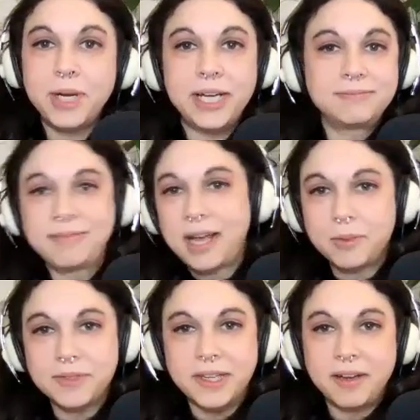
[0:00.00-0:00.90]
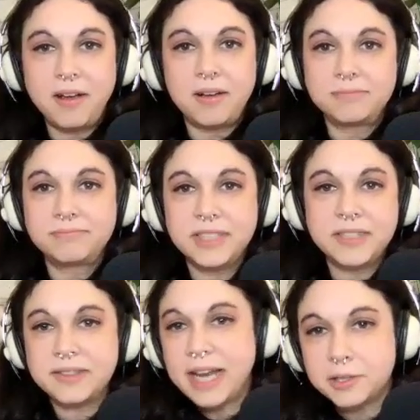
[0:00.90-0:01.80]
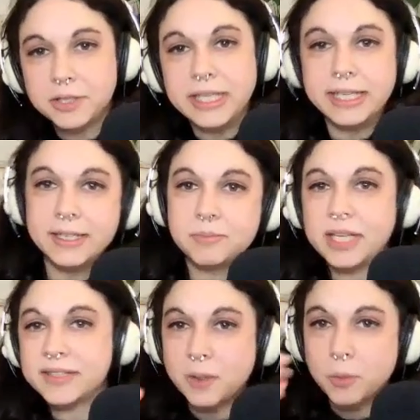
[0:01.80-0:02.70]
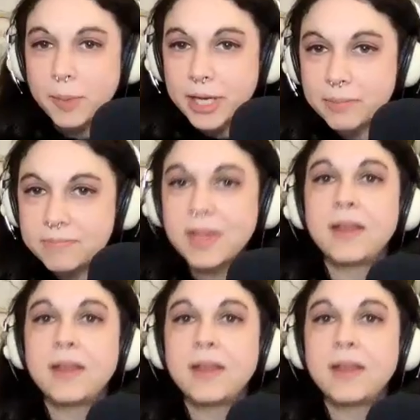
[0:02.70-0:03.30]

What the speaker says: but I was like, oh, this doesn't actually need it because of the ribbing.